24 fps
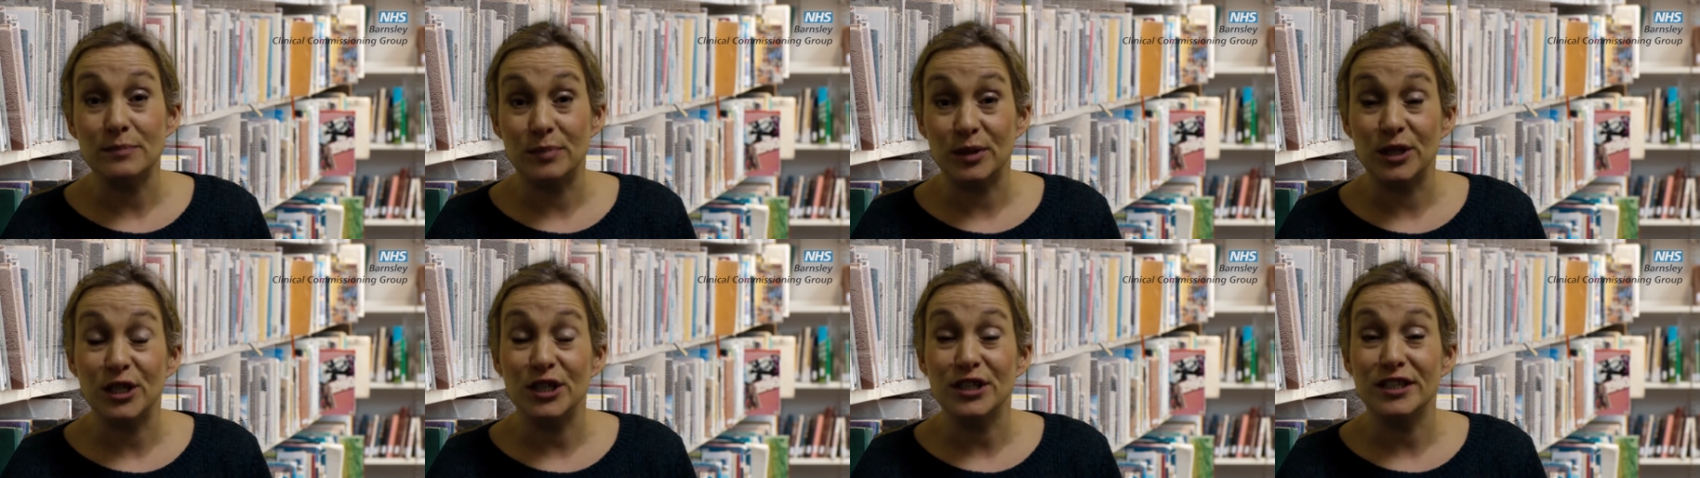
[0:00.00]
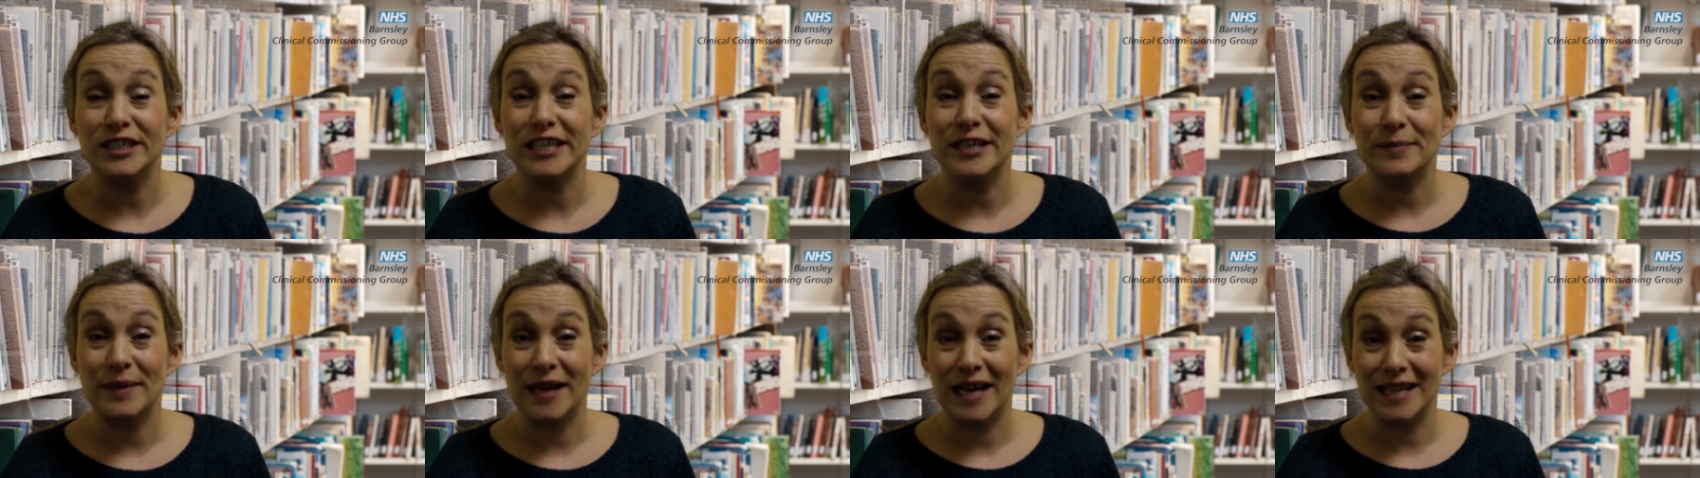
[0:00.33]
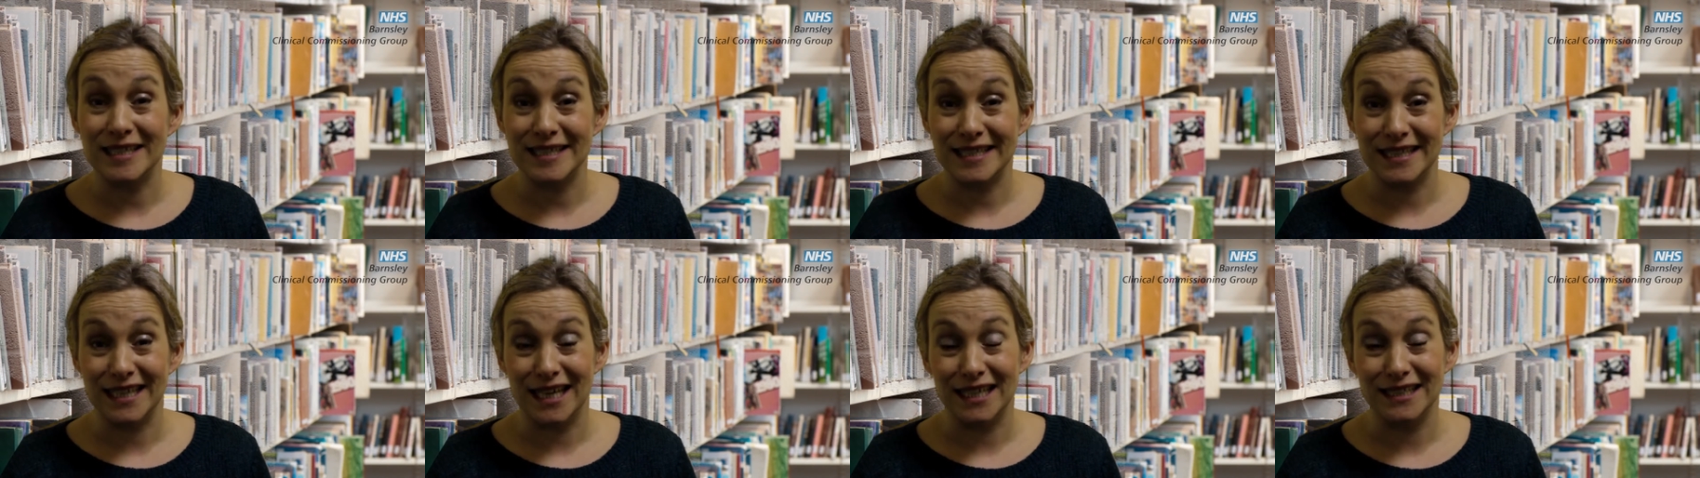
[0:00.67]
birthday
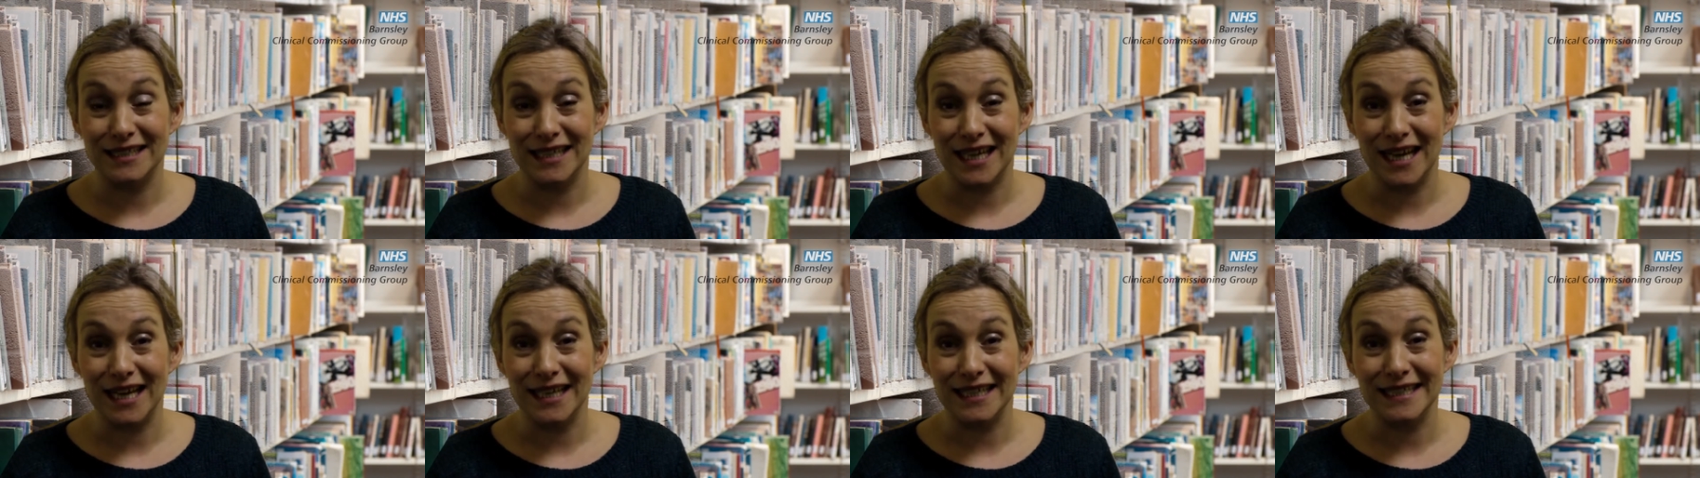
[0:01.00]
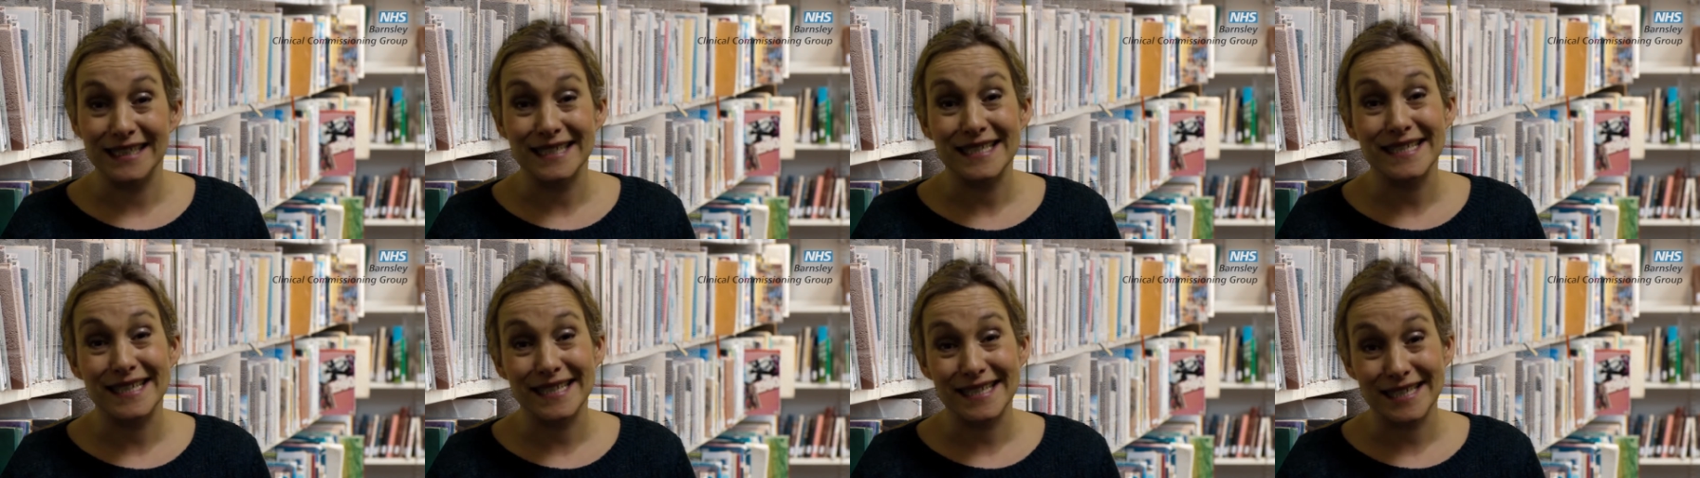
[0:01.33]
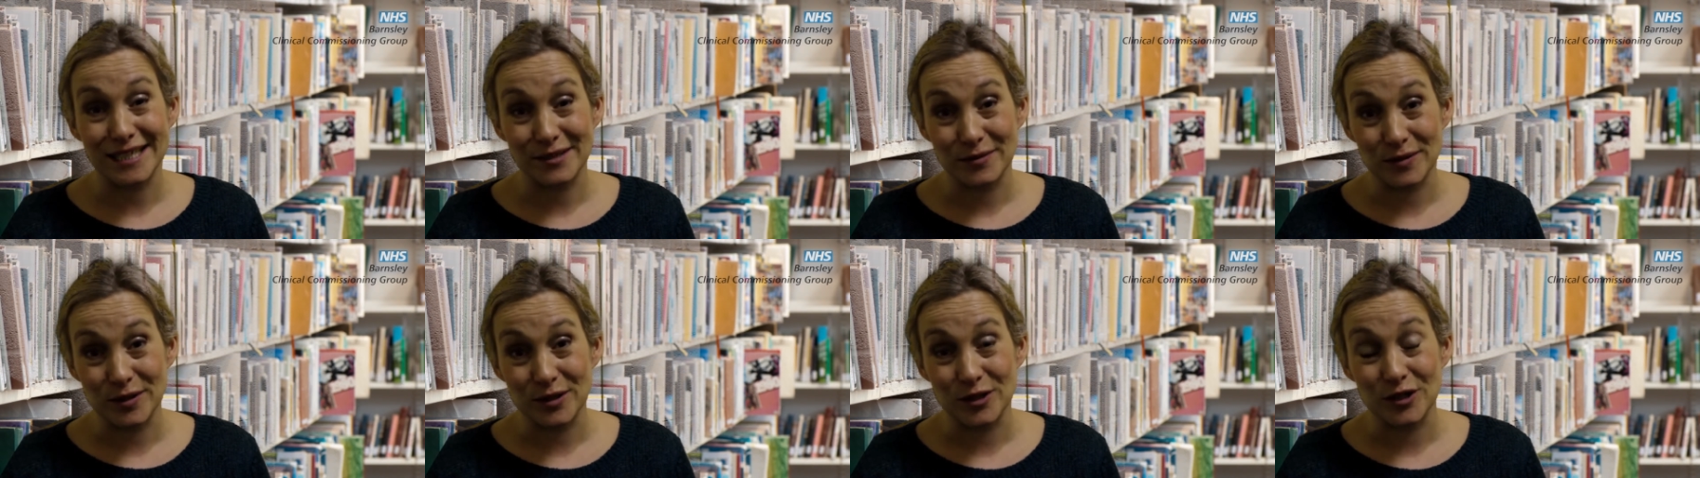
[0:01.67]
party that night and his
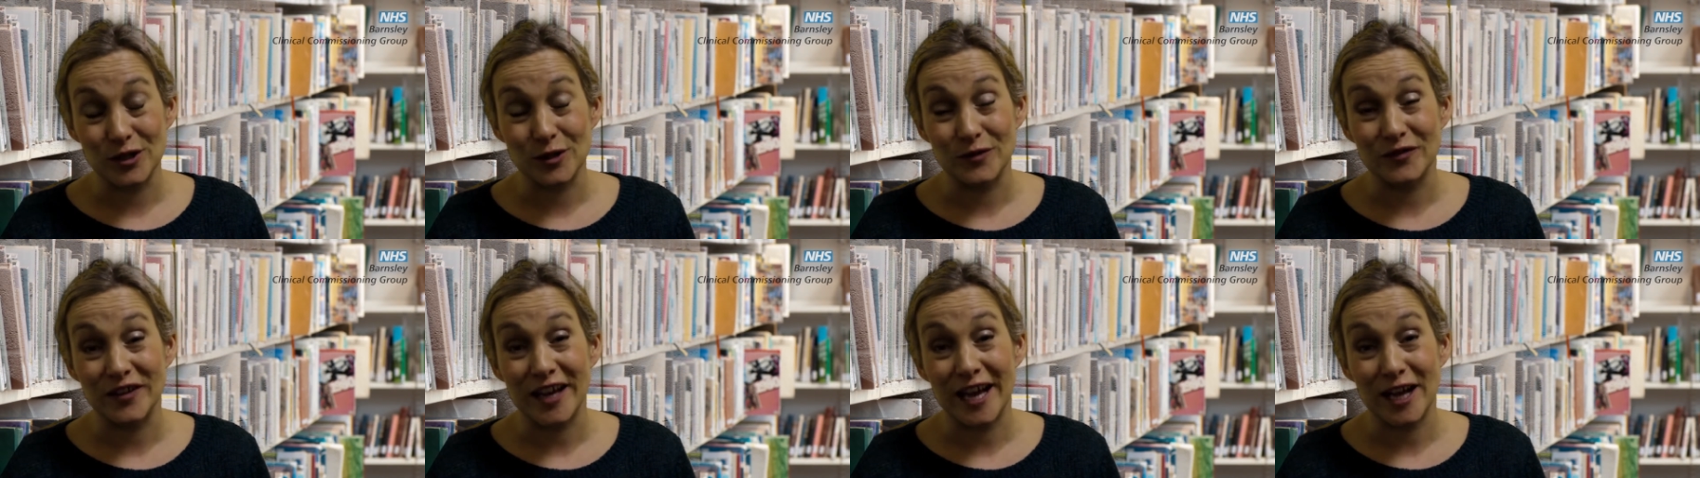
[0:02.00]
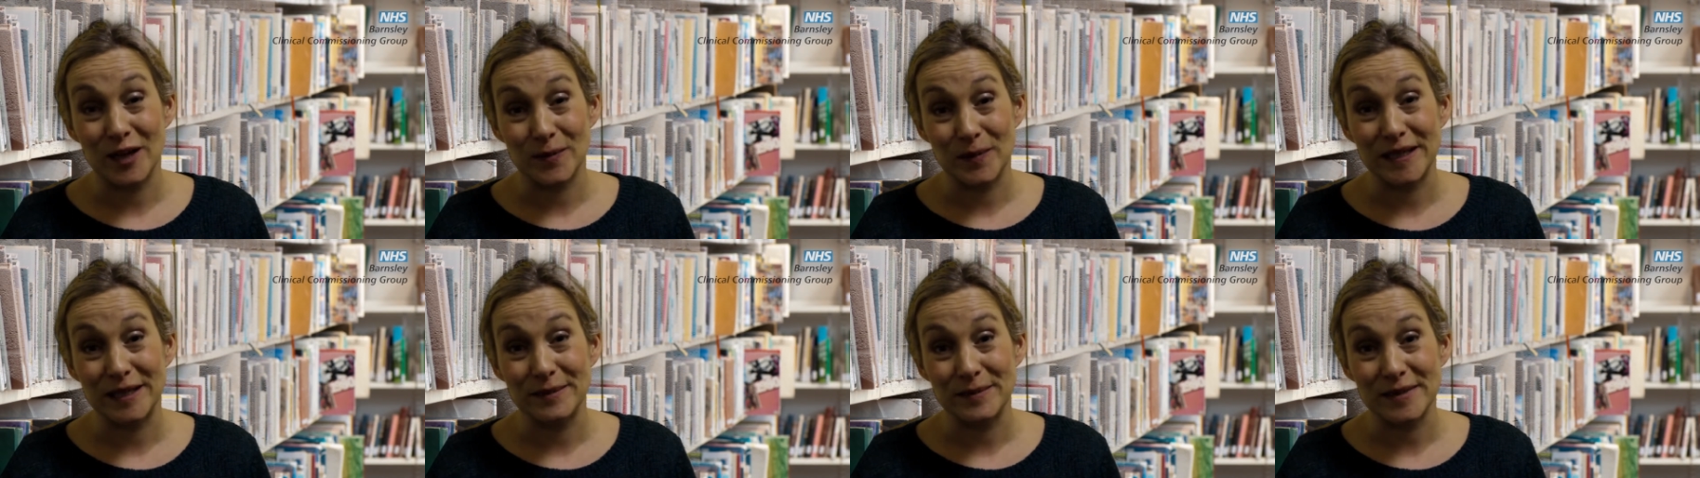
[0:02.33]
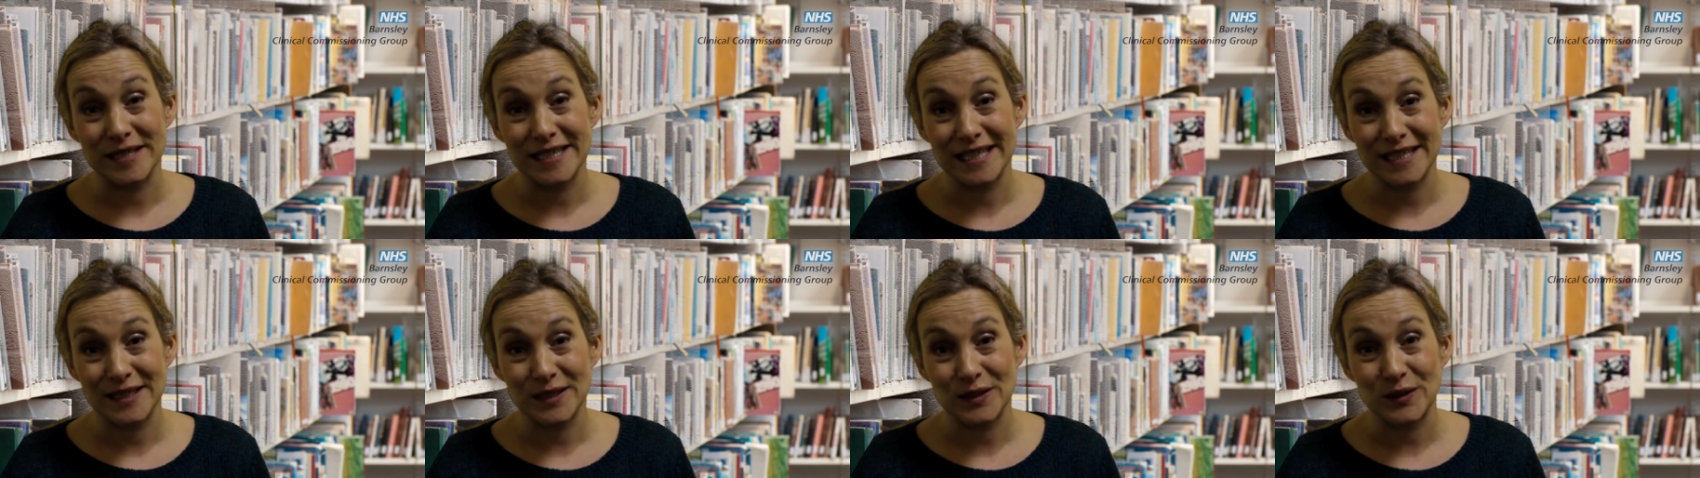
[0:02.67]
sister was over helping him
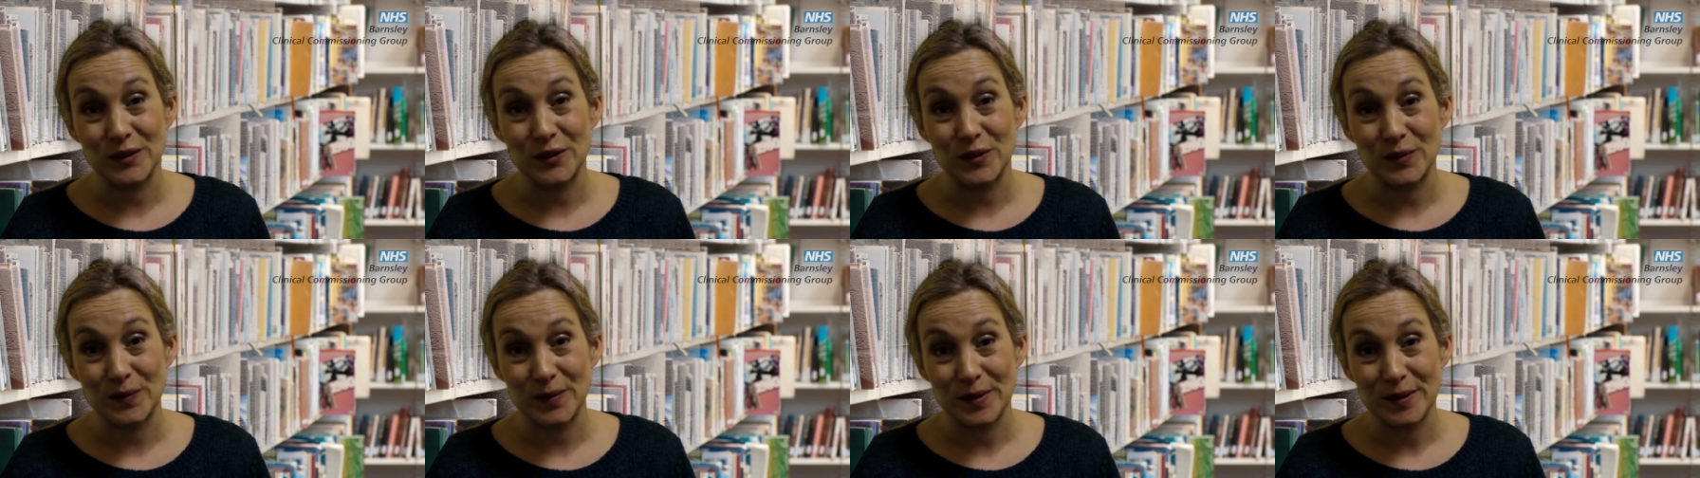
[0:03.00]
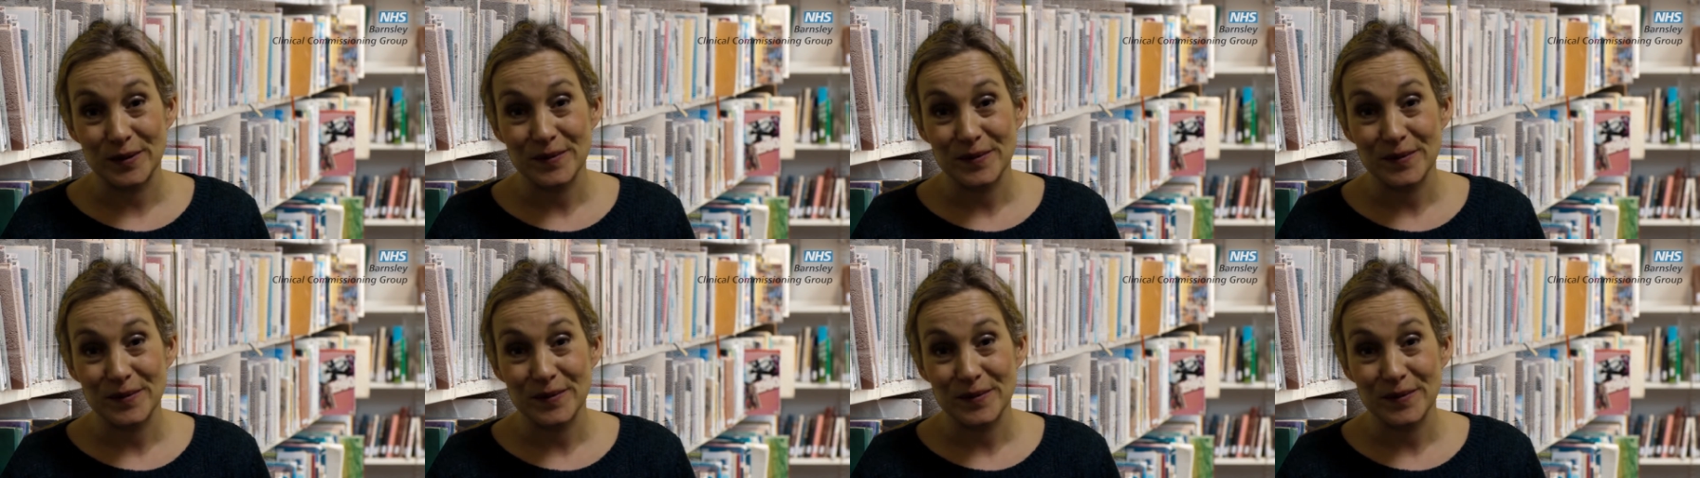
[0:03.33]
set up.